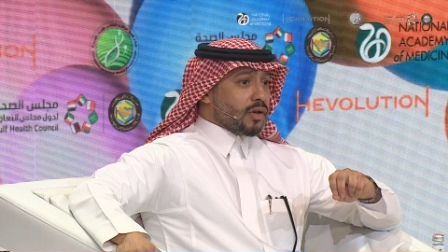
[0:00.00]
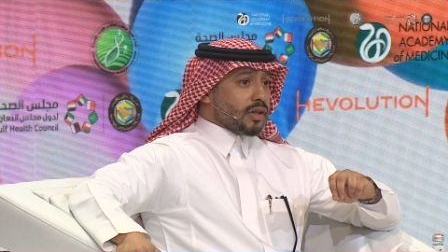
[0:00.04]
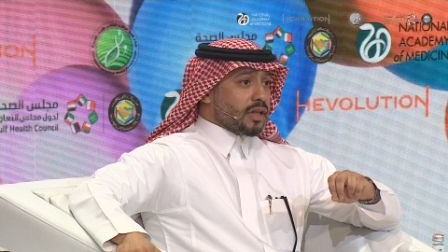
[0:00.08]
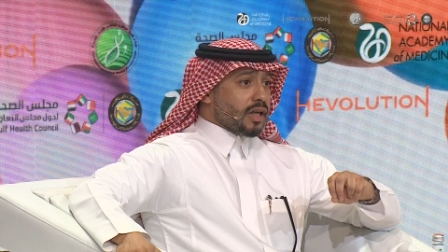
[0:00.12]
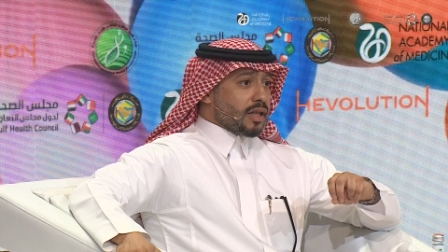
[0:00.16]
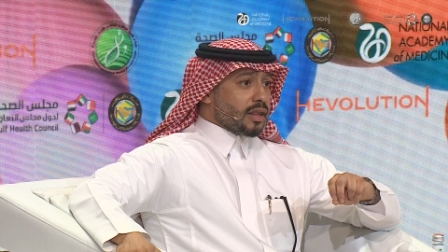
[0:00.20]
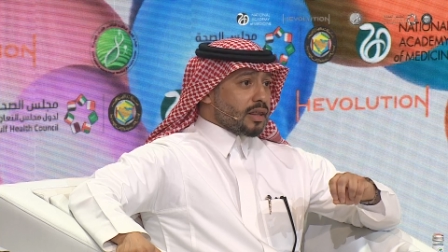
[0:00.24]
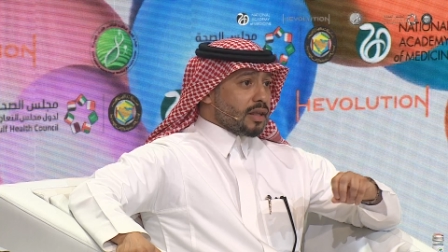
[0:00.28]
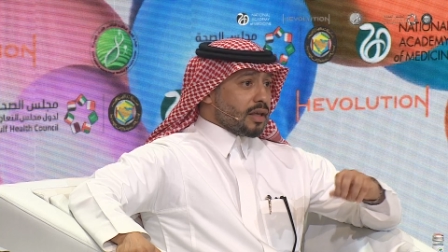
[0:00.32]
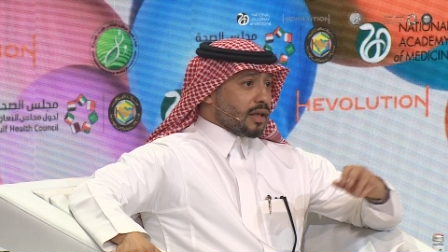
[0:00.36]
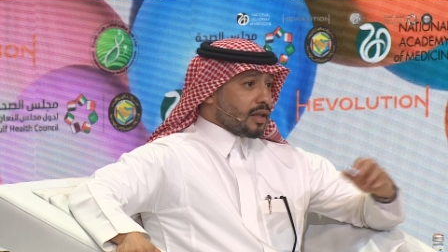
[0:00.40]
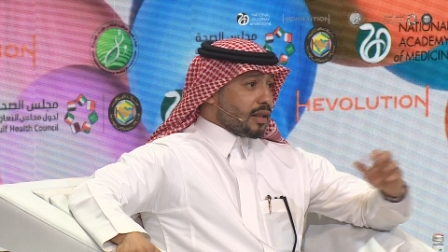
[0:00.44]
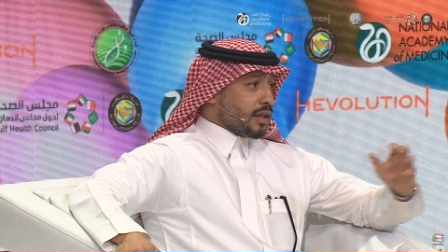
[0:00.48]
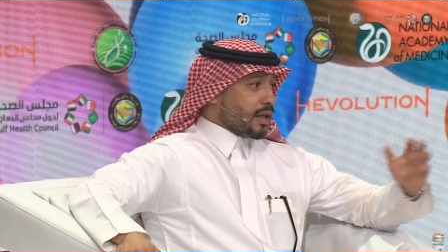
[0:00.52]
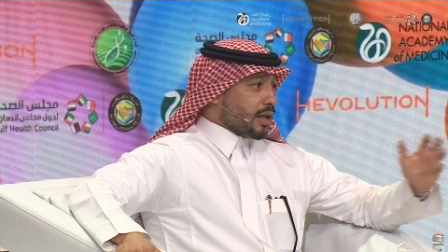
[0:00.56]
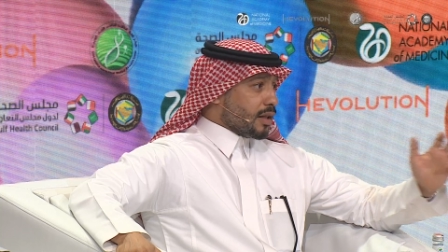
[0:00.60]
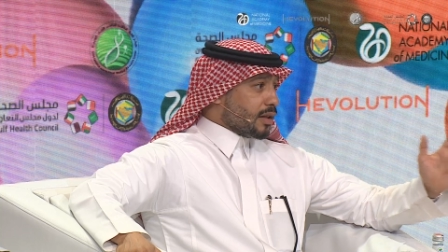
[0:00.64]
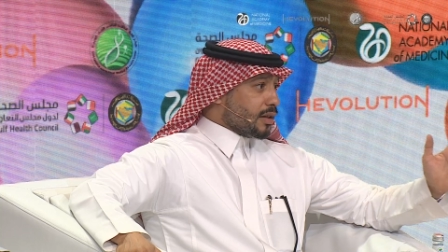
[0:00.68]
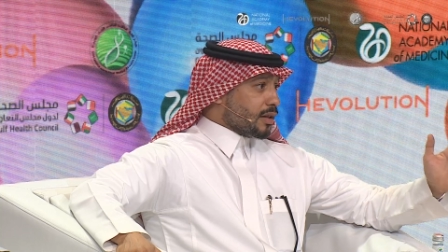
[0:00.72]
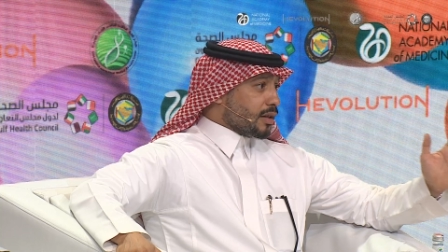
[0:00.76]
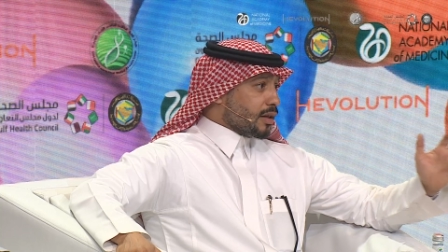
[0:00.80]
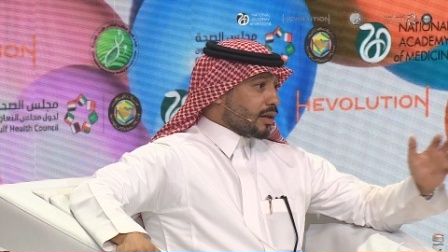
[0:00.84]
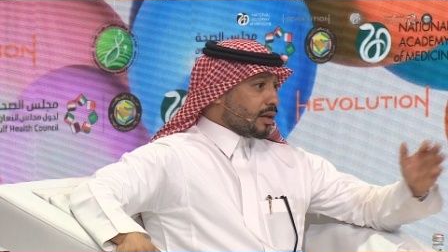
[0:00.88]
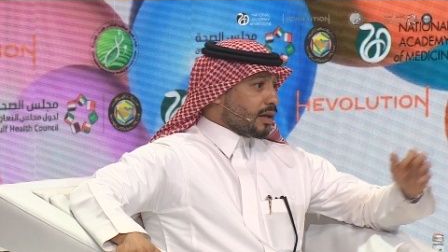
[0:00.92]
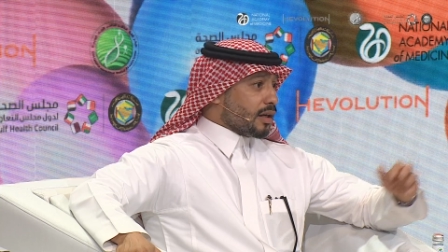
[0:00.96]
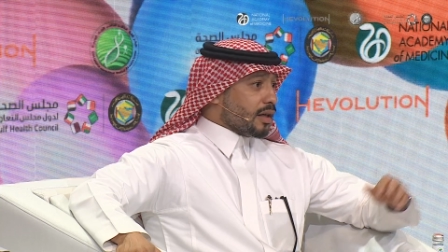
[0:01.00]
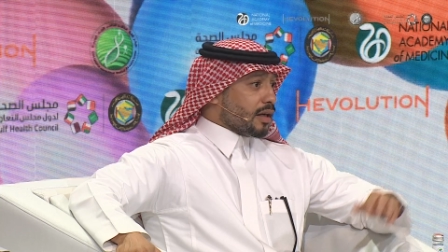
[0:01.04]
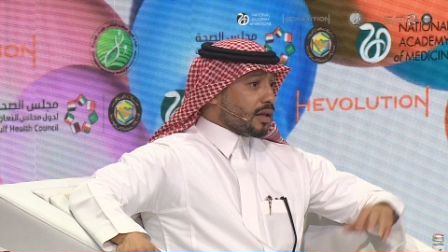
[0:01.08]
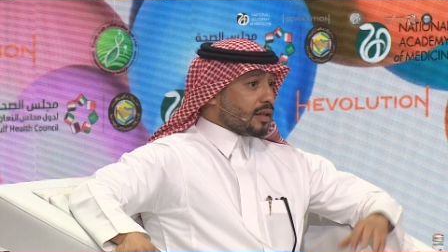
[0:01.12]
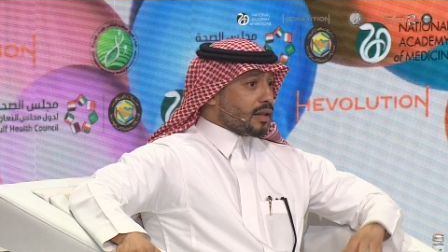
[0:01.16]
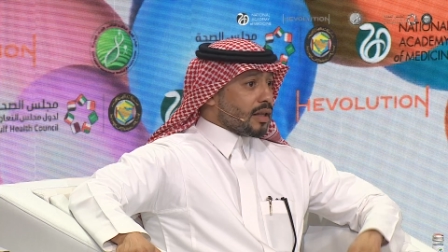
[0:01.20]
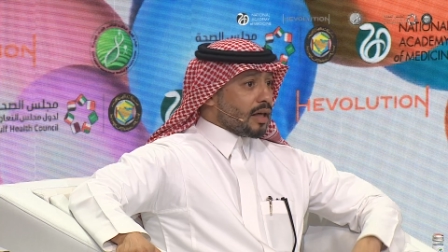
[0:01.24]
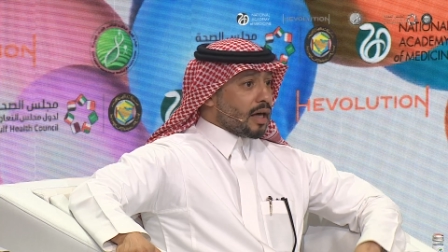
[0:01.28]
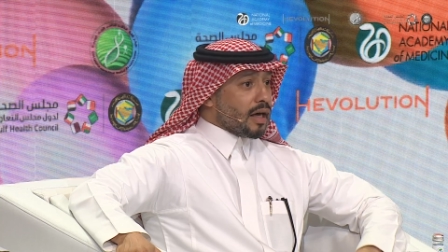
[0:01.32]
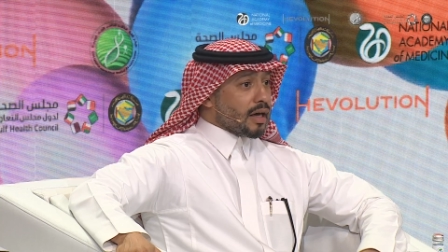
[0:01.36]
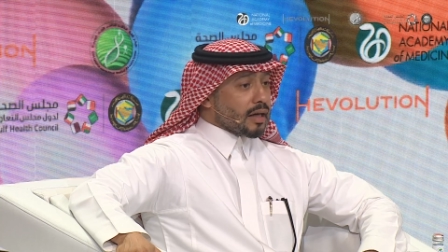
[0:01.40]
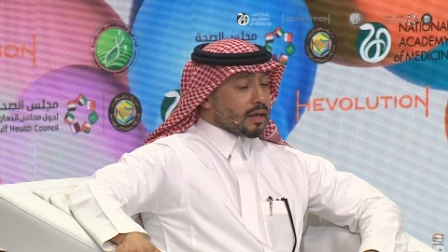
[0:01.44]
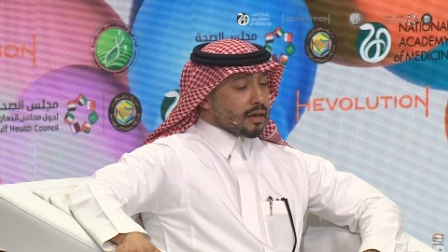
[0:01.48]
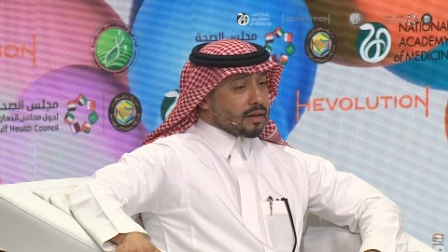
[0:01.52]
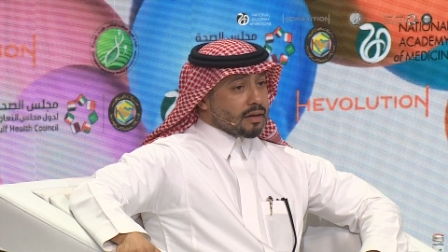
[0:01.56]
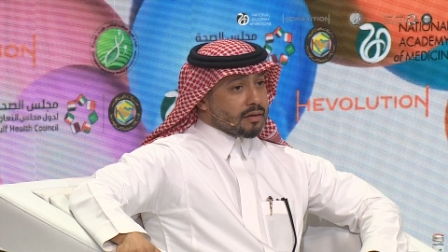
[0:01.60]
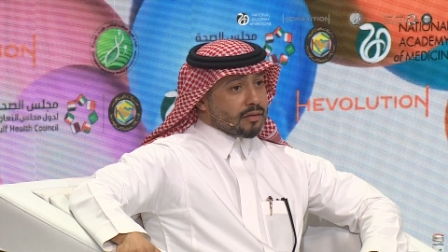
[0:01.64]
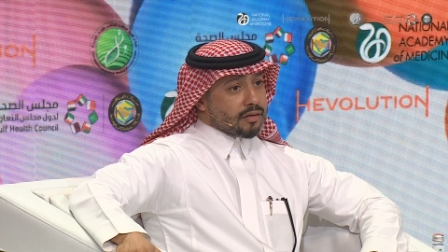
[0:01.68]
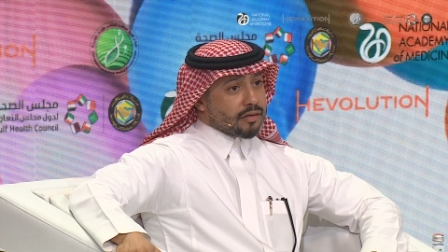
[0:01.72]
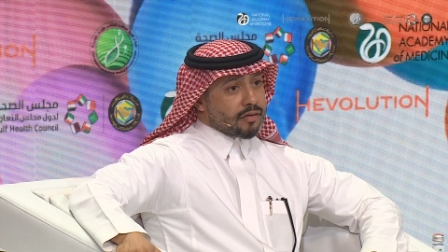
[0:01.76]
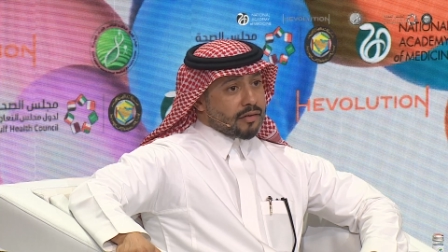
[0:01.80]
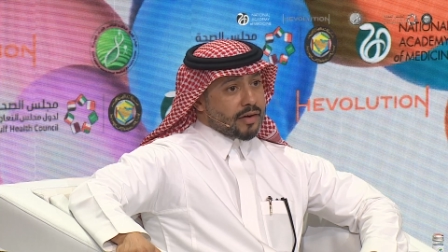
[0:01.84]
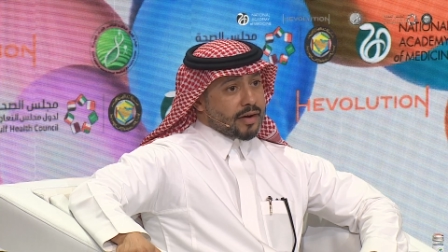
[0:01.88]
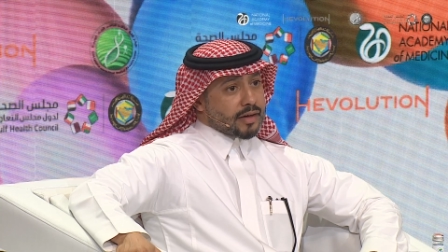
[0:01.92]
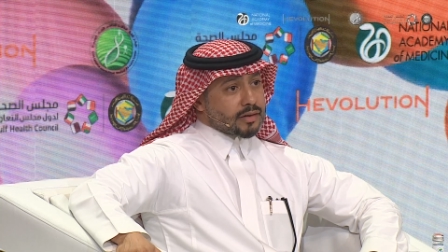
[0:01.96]
think that the
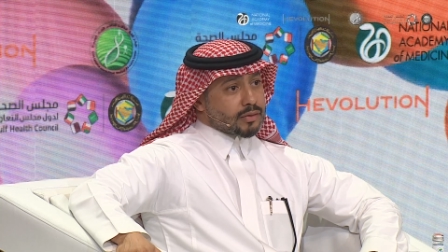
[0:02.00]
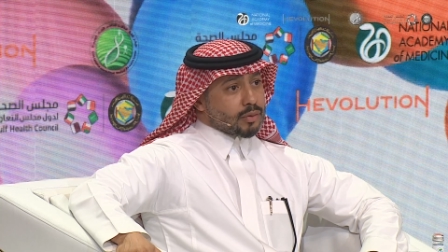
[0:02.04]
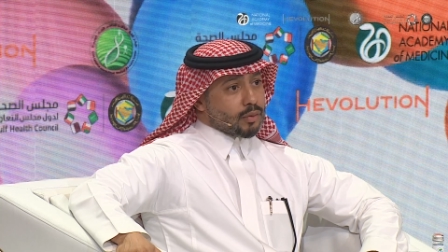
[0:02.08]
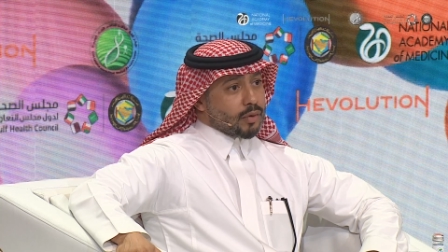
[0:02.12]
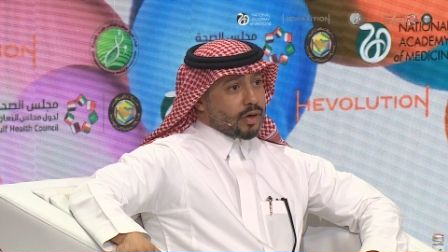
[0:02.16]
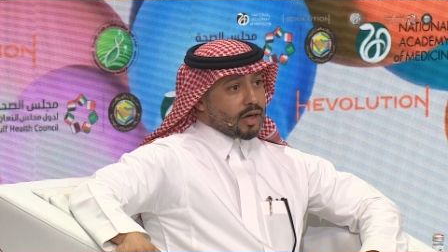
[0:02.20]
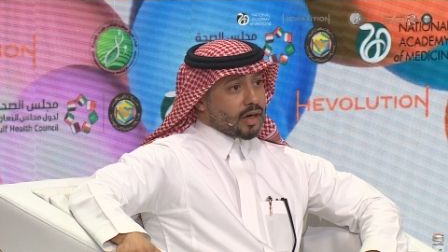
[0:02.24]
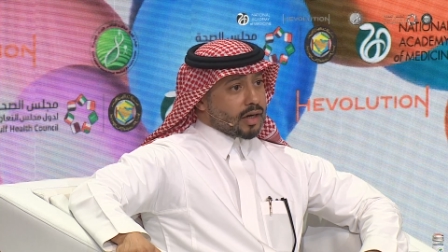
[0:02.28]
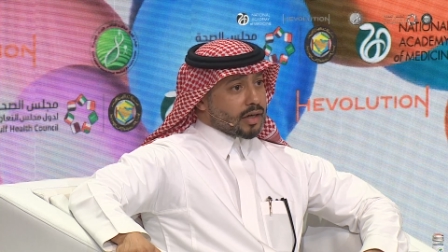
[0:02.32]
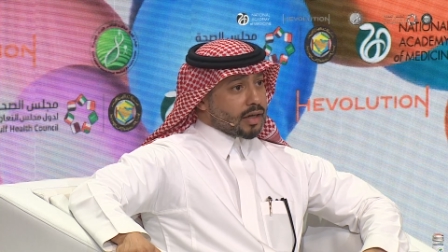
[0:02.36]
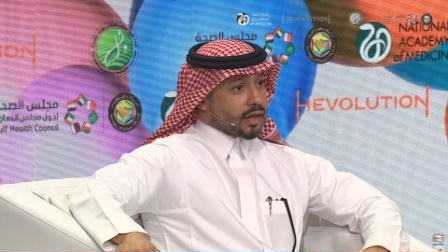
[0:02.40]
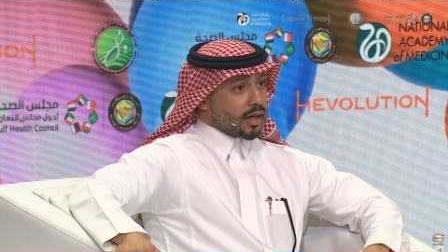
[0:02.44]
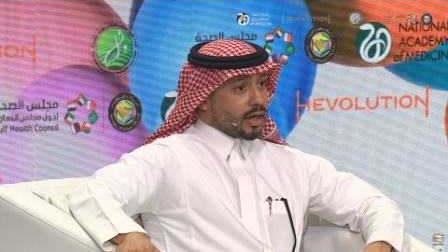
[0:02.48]
great work